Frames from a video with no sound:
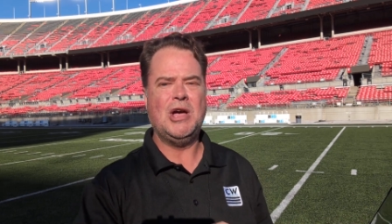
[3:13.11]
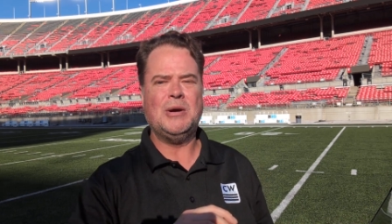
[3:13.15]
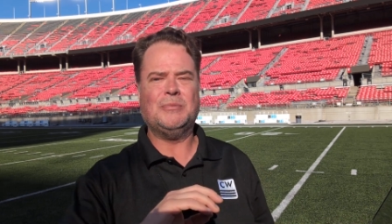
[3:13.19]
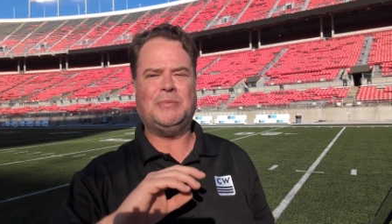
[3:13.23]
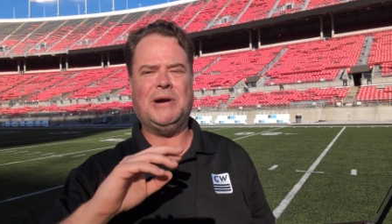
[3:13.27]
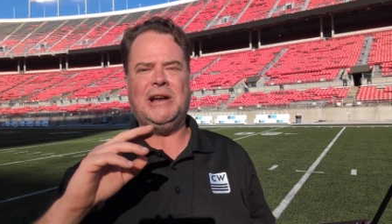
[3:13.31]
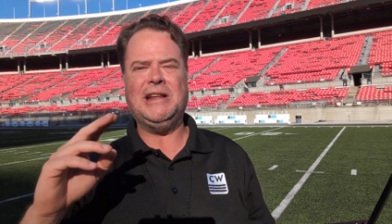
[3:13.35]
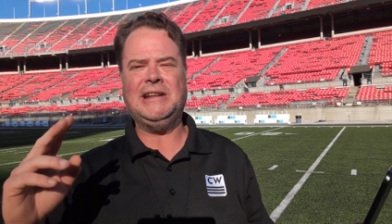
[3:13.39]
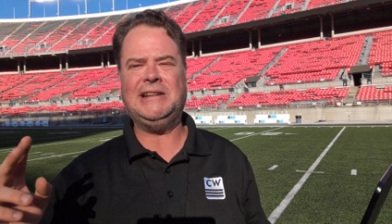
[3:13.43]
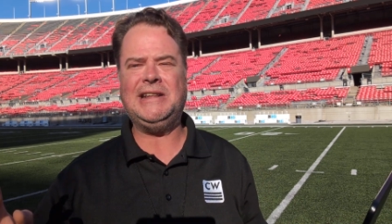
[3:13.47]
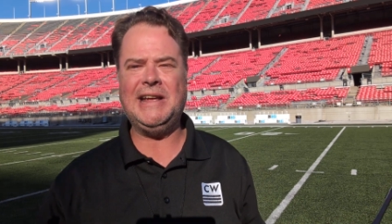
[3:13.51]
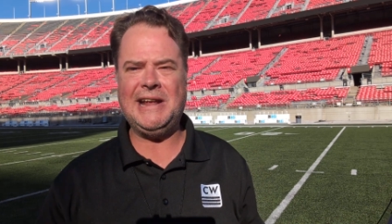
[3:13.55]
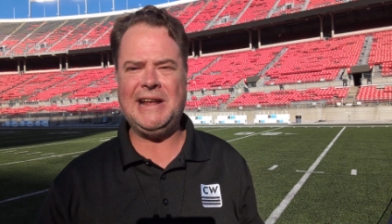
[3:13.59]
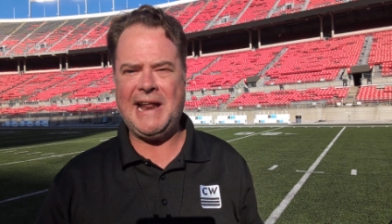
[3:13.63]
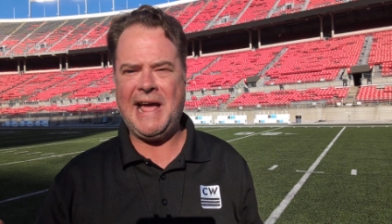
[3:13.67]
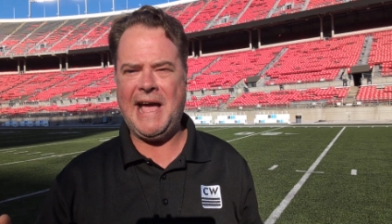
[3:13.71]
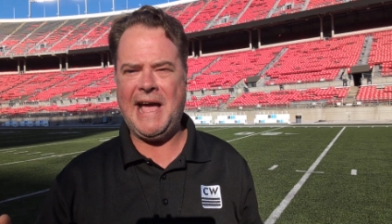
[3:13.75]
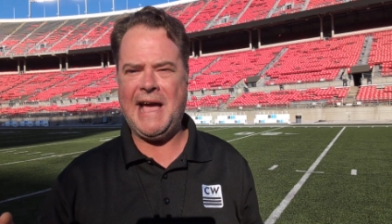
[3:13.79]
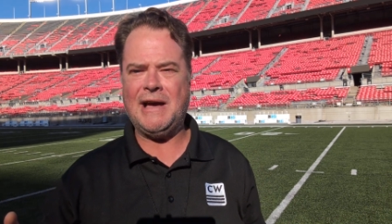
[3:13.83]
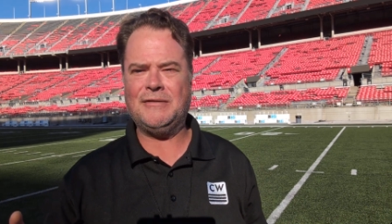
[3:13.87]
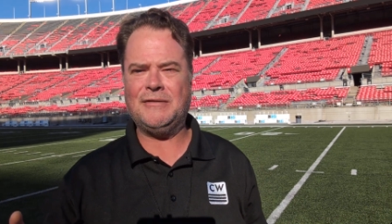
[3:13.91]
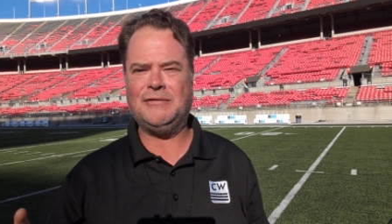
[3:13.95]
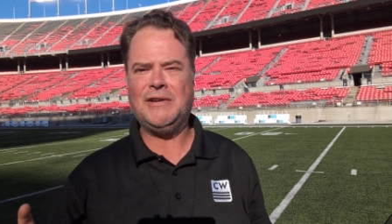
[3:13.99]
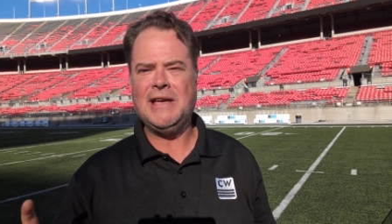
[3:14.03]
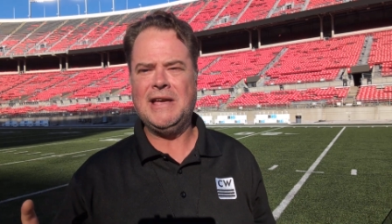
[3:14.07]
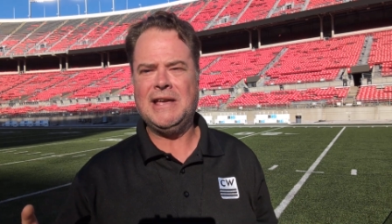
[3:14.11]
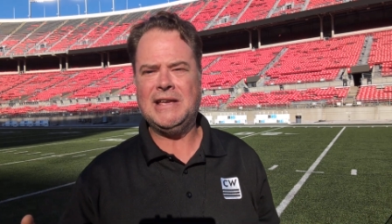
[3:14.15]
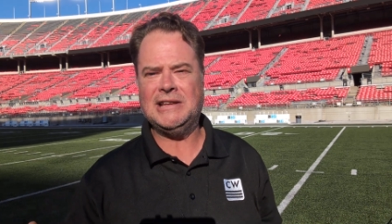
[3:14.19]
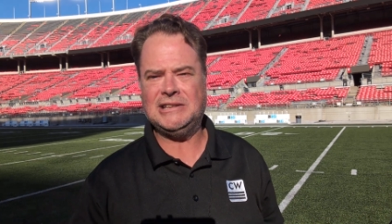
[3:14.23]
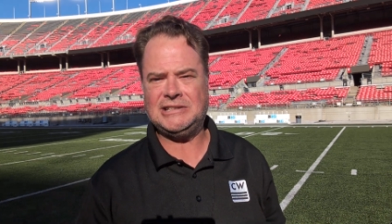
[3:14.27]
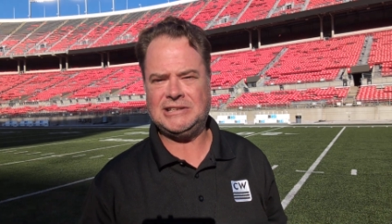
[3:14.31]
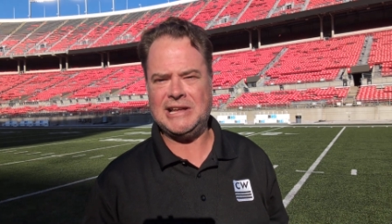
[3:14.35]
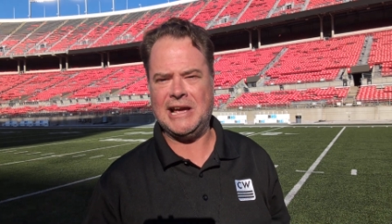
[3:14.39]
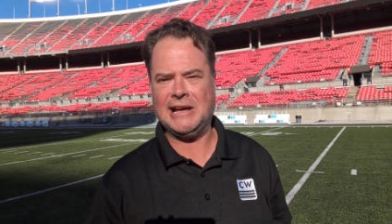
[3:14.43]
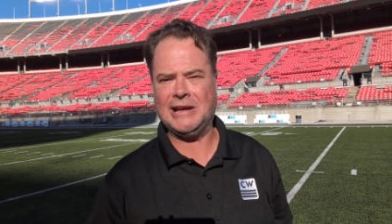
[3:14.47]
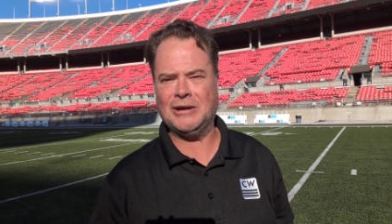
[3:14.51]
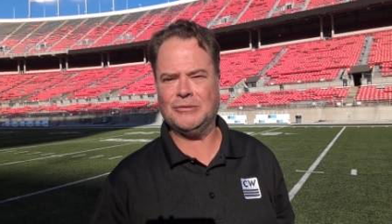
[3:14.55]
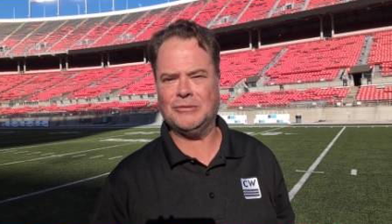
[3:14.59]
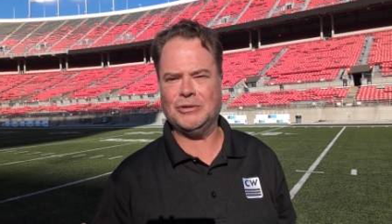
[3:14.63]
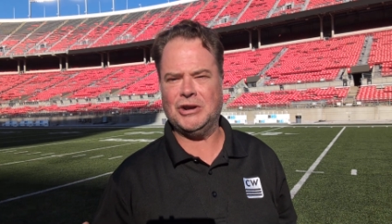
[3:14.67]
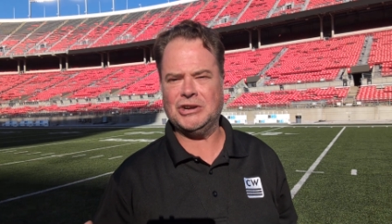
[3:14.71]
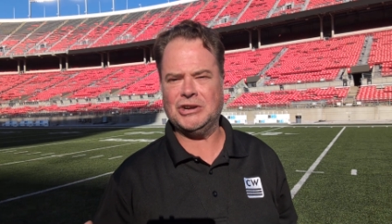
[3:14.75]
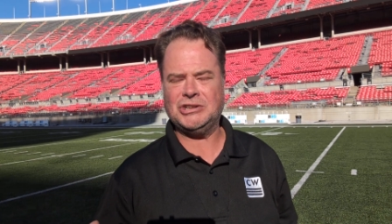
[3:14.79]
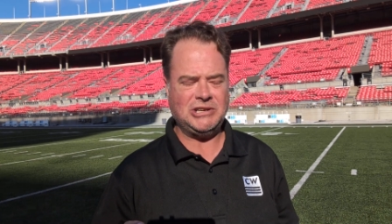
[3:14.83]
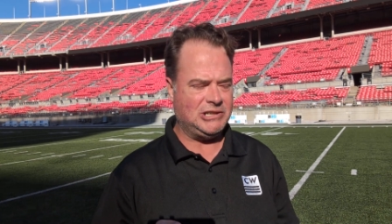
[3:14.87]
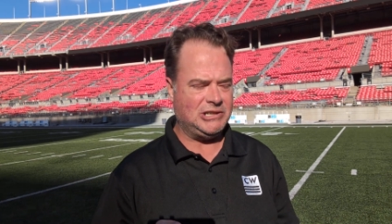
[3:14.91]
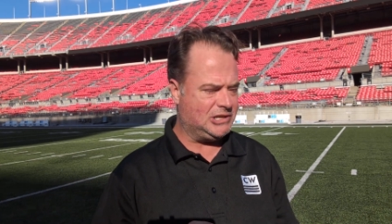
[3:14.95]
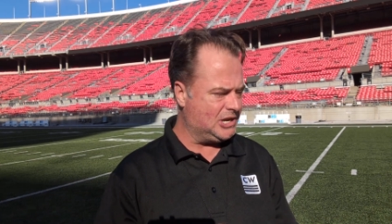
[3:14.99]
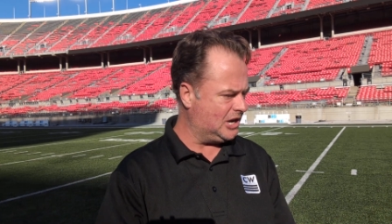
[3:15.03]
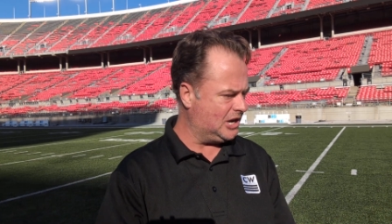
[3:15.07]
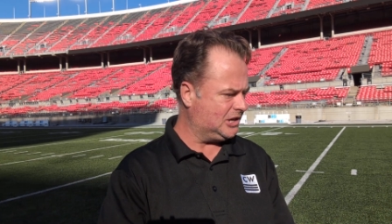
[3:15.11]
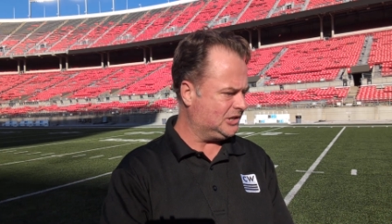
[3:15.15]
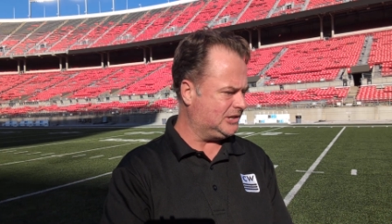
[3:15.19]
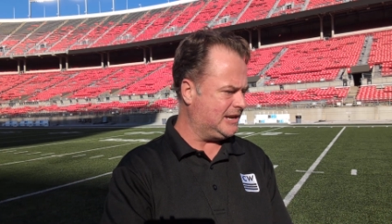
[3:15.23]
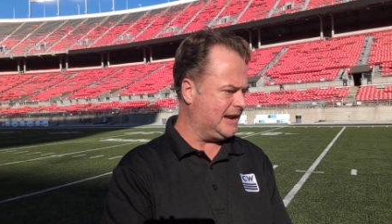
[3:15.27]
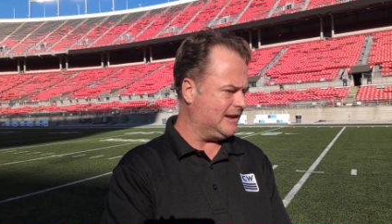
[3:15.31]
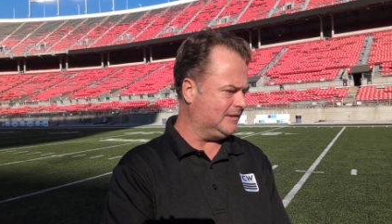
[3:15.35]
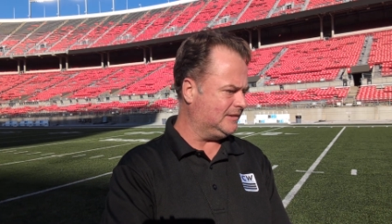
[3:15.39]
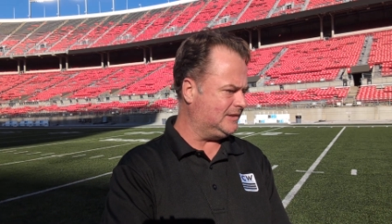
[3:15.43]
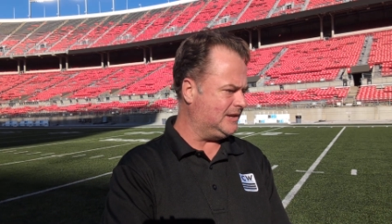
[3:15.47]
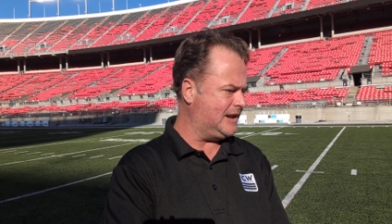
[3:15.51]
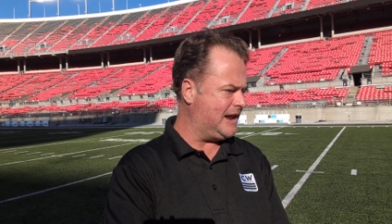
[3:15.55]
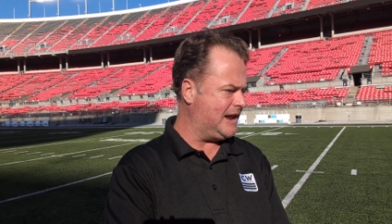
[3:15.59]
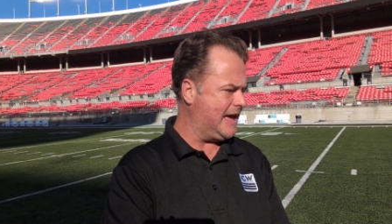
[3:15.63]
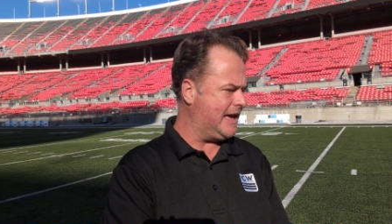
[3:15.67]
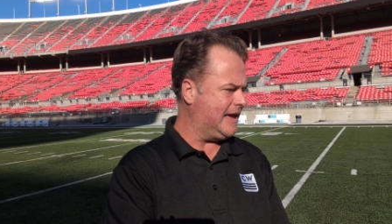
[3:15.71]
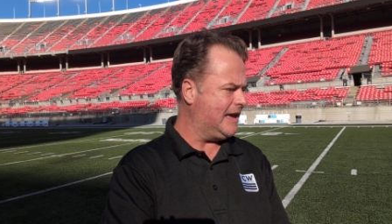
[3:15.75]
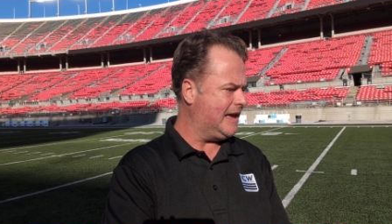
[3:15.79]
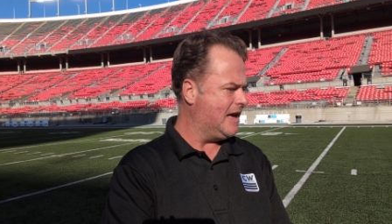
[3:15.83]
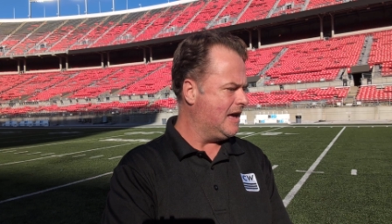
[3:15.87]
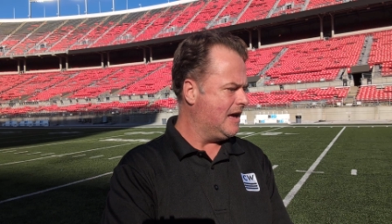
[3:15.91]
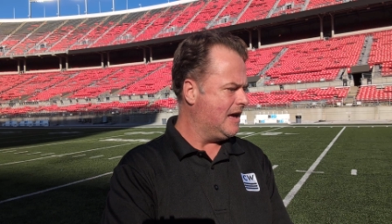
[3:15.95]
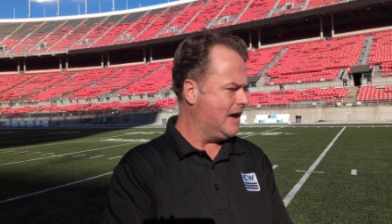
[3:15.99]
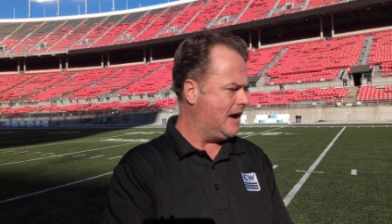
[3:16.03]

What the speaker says: but he did have his second rushing touchdown today,